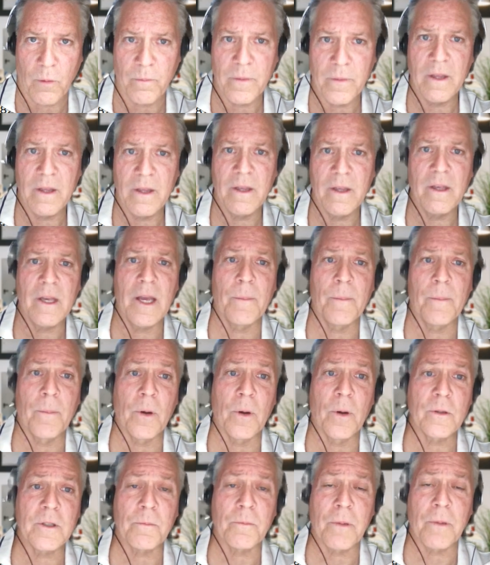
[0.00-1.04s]
of his home
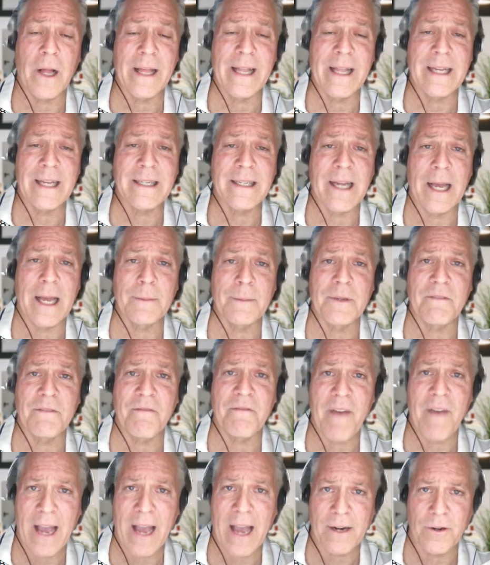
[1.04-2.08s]
and multiply that
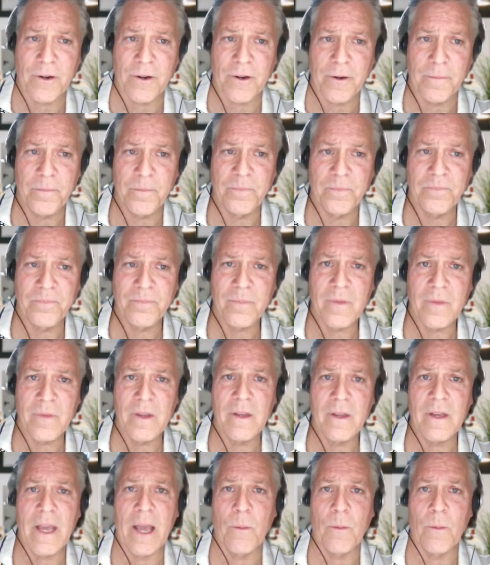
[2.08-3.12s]
times a factor.
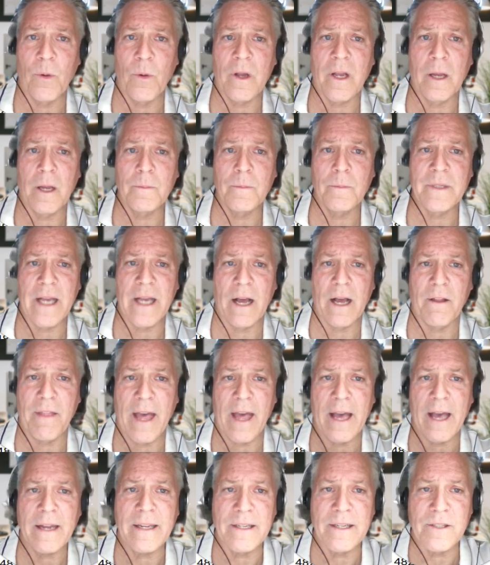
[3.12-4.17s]
And what
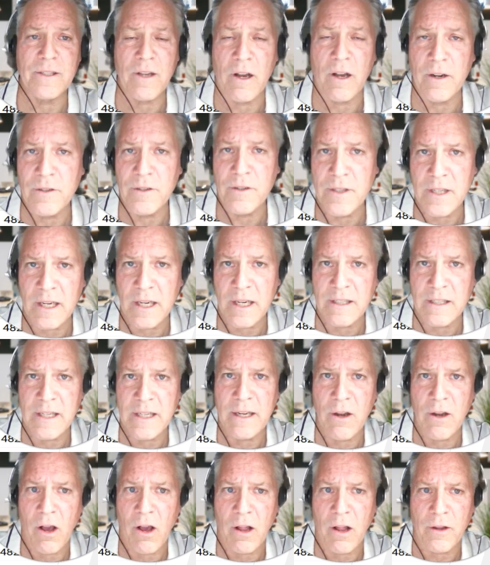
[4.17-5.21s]
comes out of that is
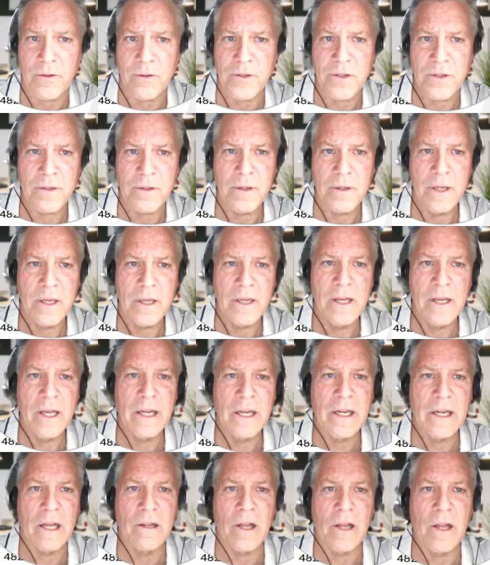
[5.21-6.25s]
$168.
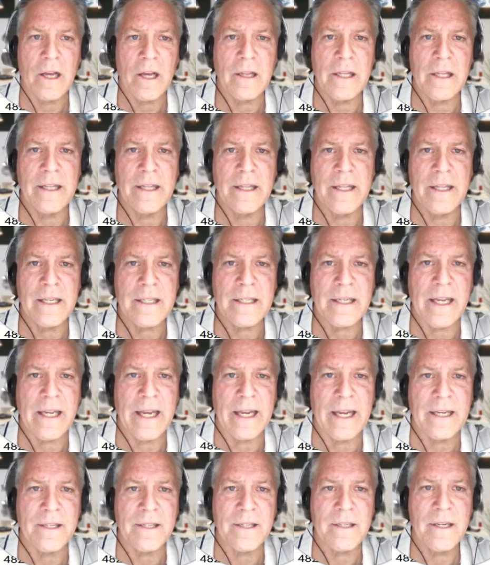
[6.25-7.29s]
Now, luckily in
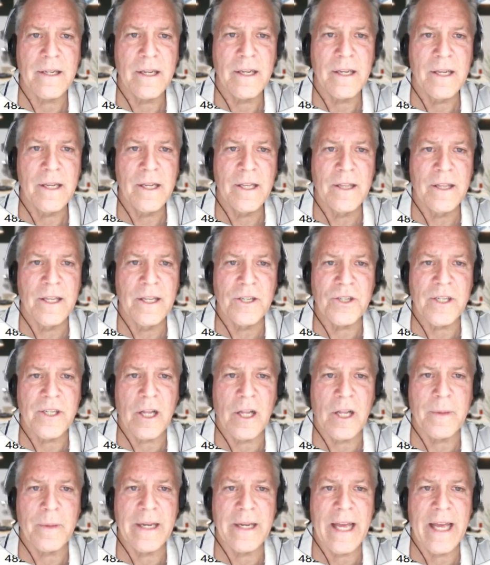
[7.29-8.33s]
this case,
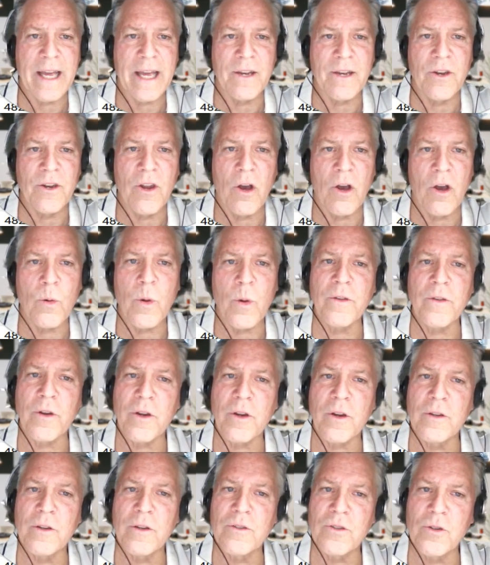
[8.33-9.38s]
this gentleman had
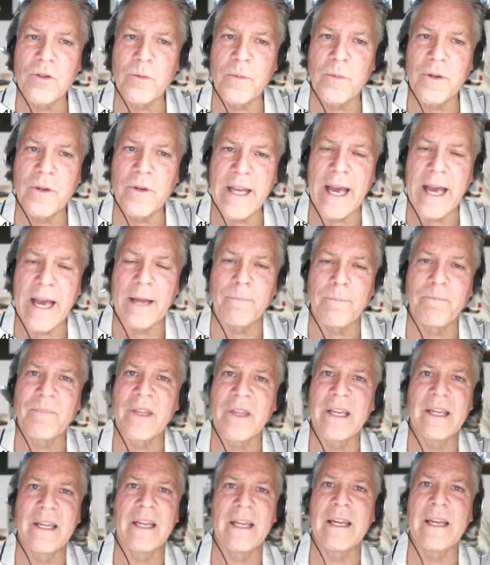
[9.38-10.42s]
no other consumer
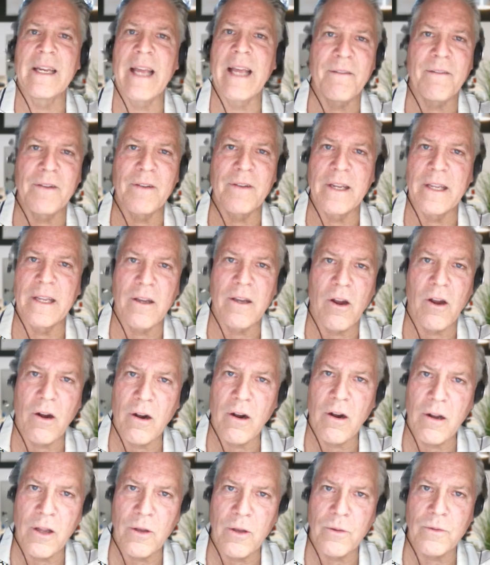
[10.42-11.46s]
debt. He didn't have
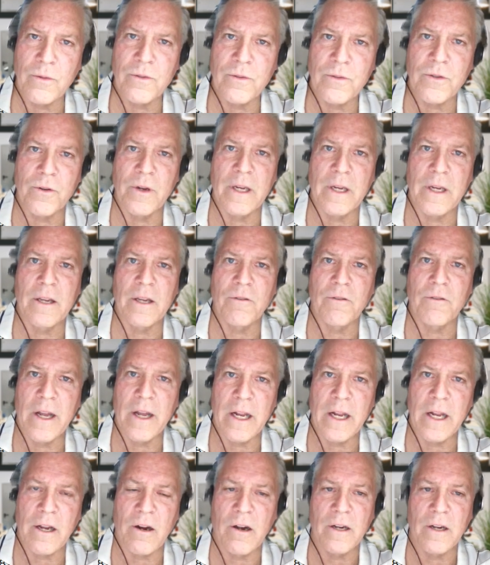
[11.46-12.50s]
any car loans or
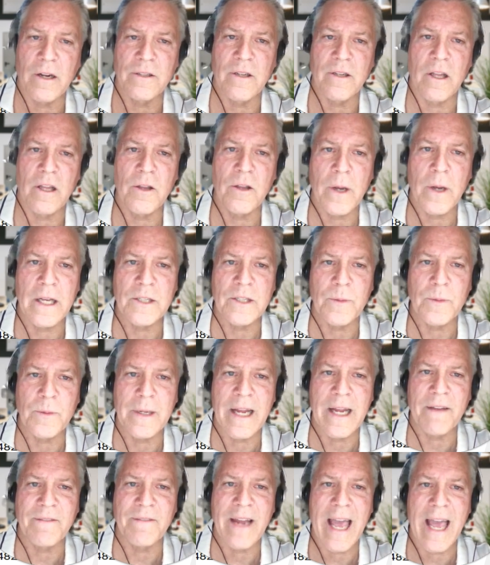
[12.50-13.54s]
any credit cards.
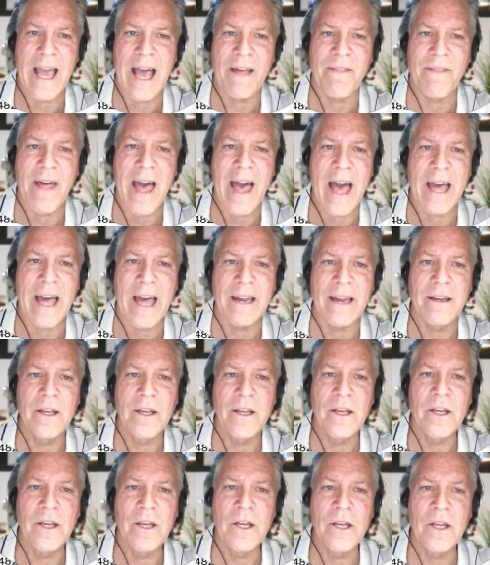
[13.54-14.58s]
Otherwise, we'd have to add
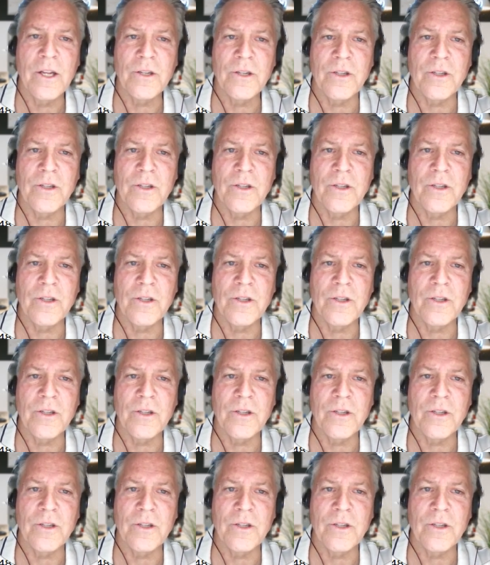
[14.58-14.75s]
that